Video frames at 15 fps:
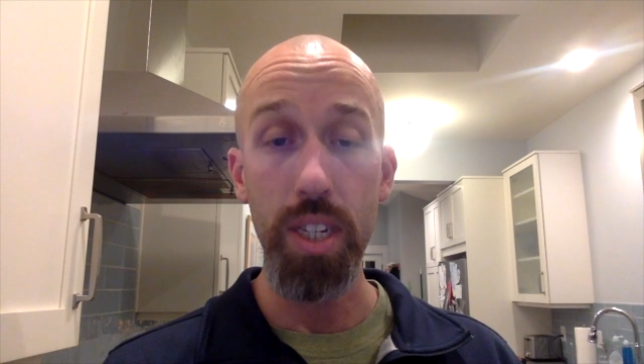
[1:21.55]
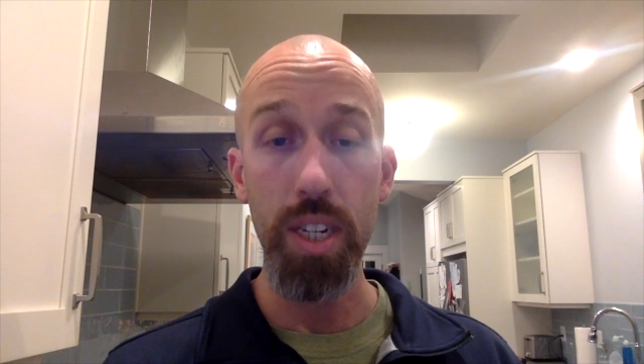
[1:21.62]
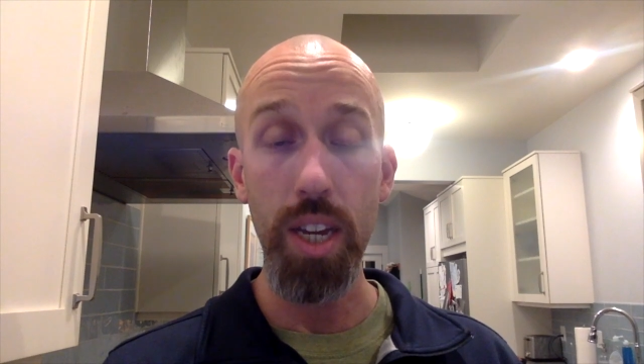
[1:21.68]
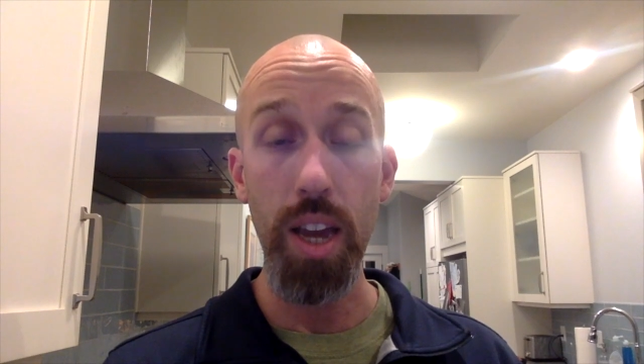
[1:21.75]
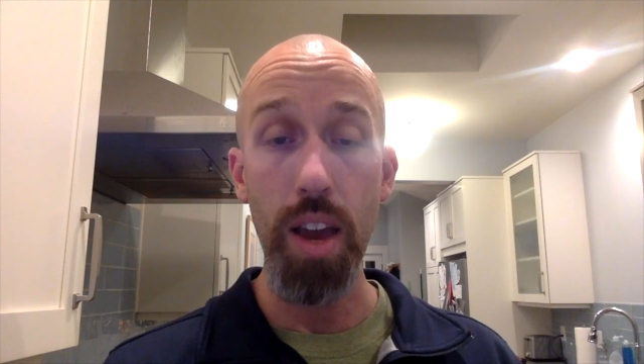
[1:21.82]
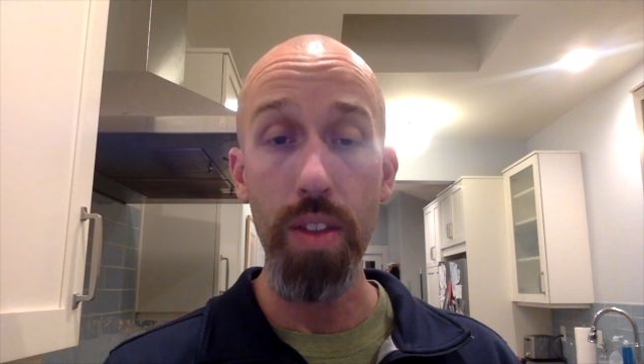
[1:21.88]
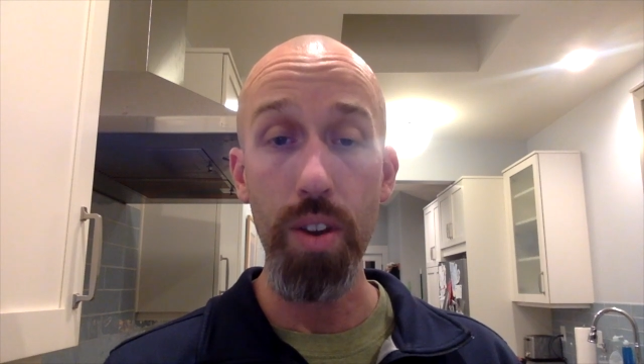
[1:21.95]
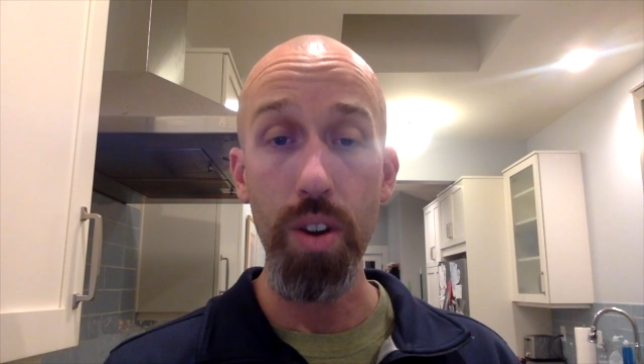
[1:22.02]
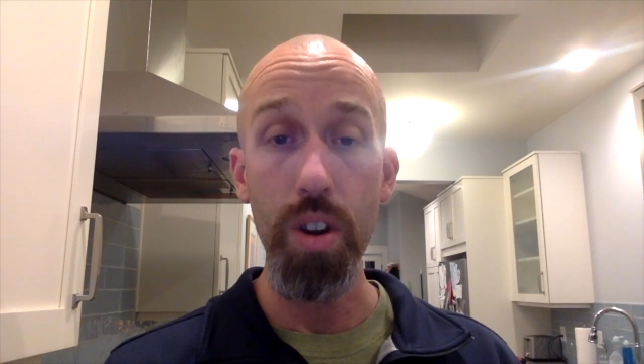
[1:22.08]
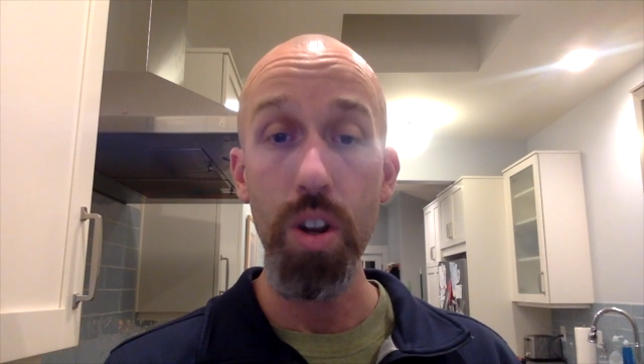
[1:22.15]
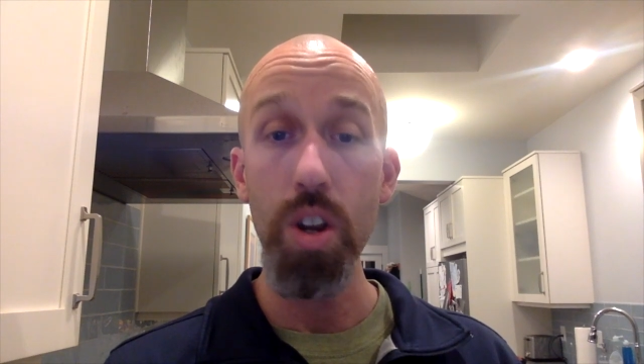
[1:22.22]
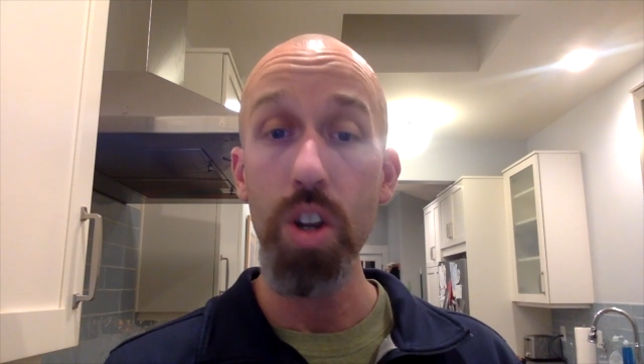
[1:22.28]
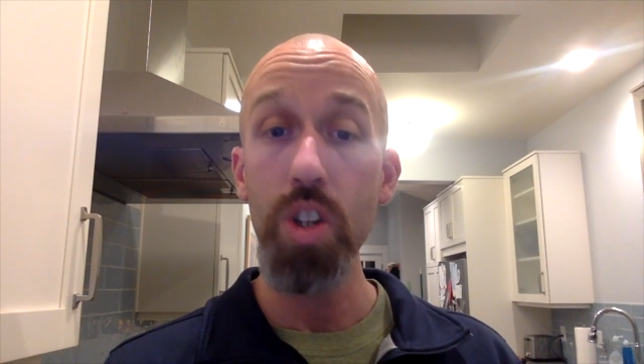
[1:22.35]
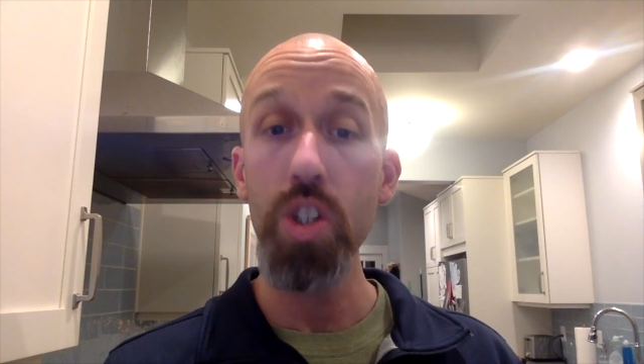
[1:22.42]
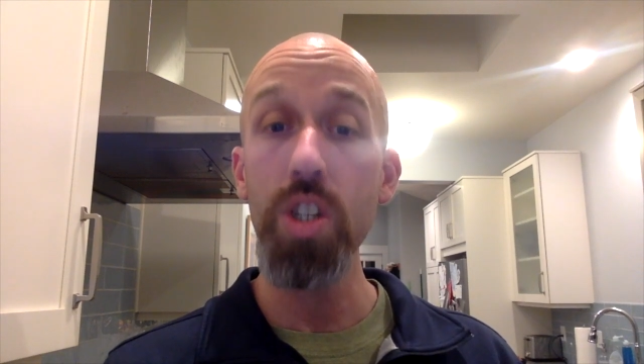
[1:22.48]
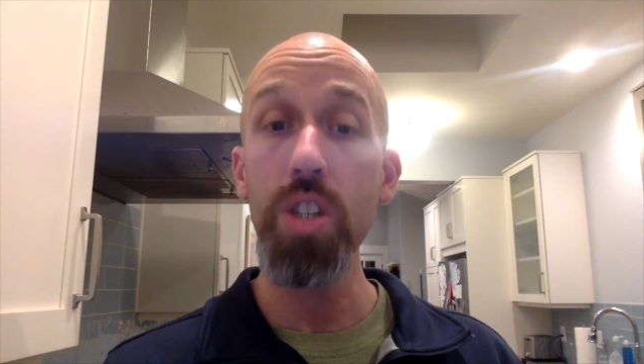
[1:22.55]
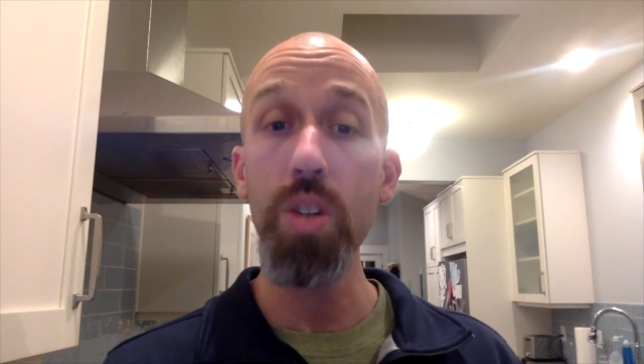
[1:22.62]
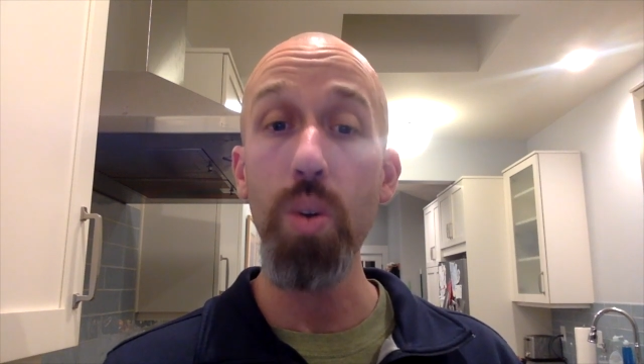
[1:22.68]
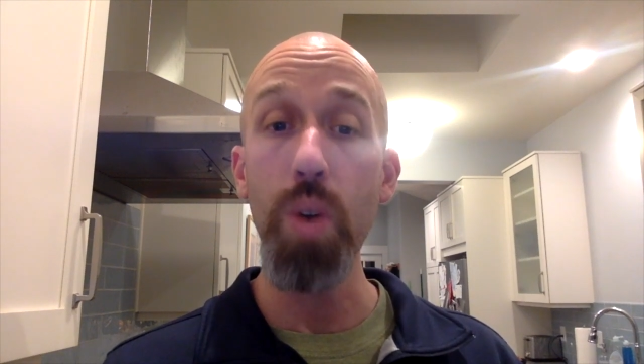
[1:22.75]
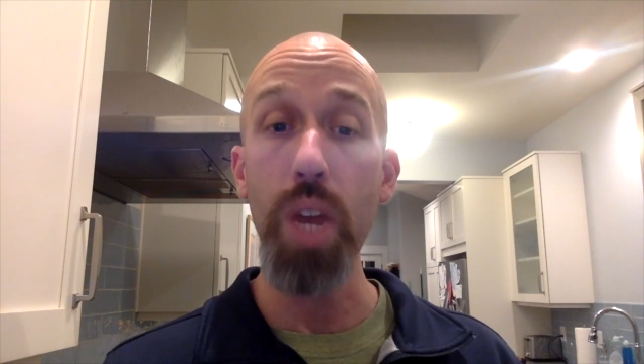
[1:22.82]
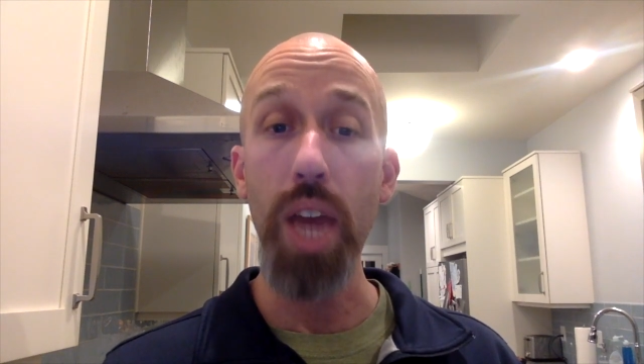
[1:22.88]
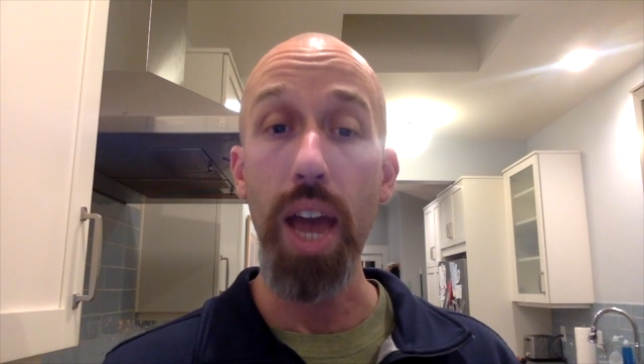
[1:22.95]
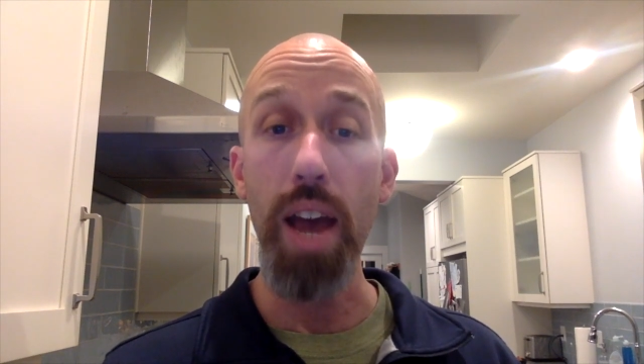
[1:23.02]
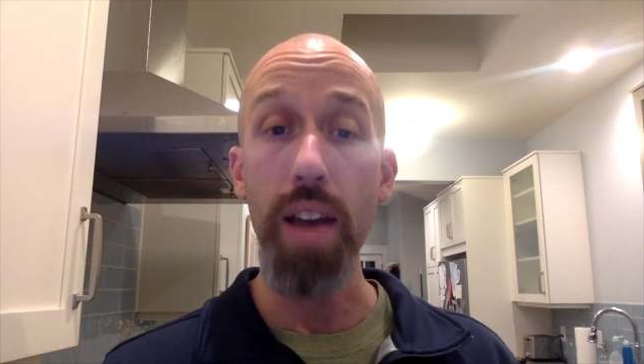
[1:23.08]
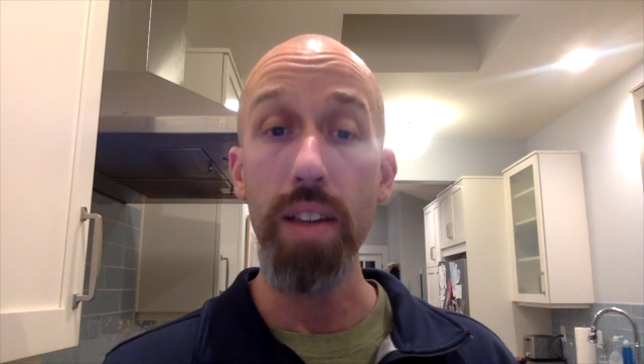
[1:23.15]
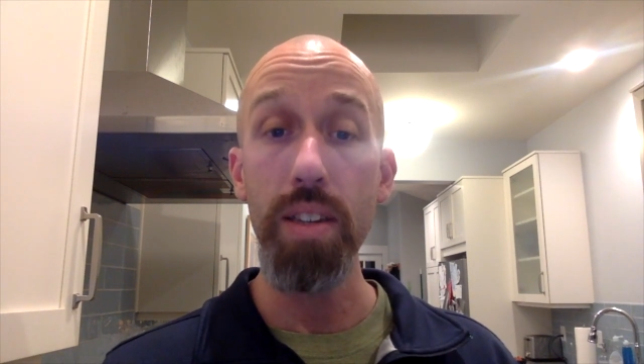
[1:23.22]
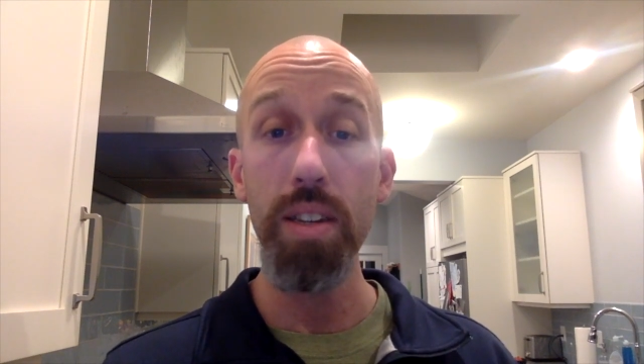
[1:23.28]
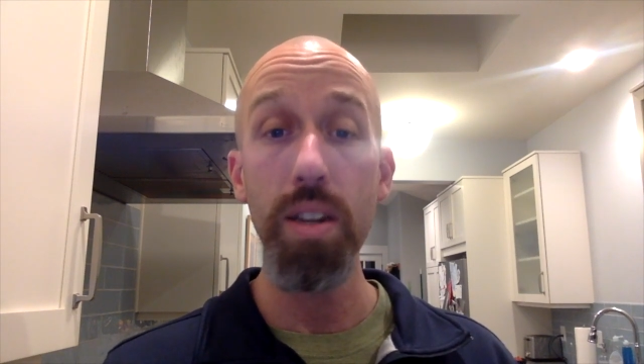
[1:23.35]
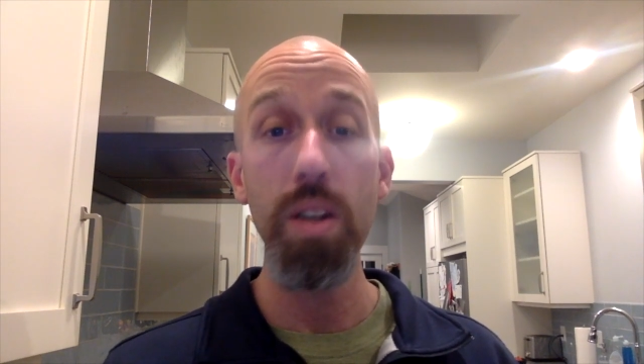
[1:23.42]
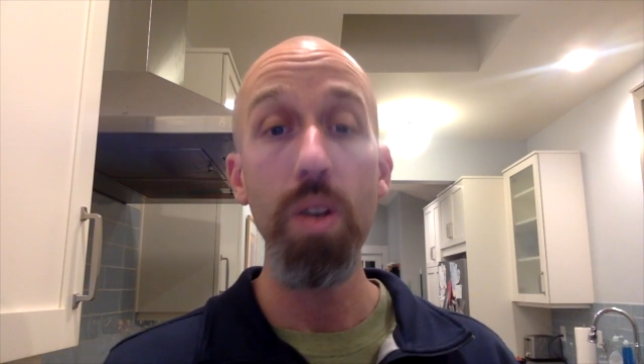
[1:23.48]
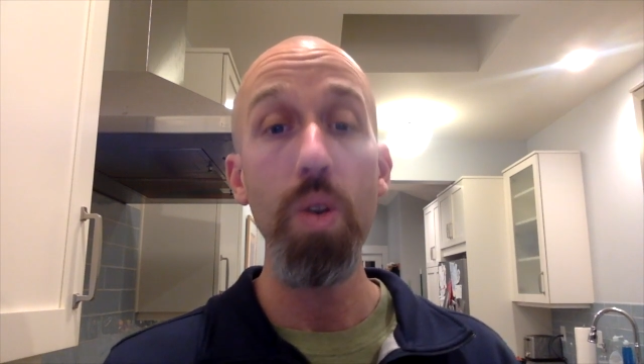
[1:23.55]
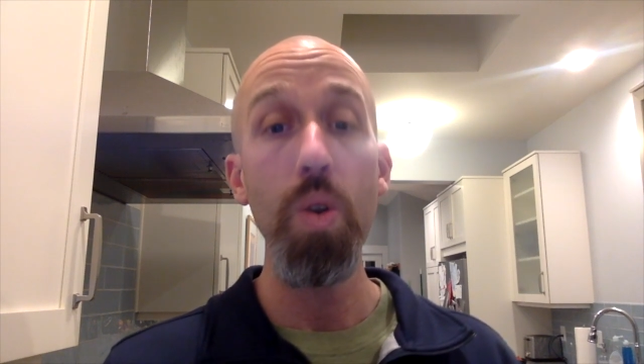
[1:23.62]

together, she's going to ask,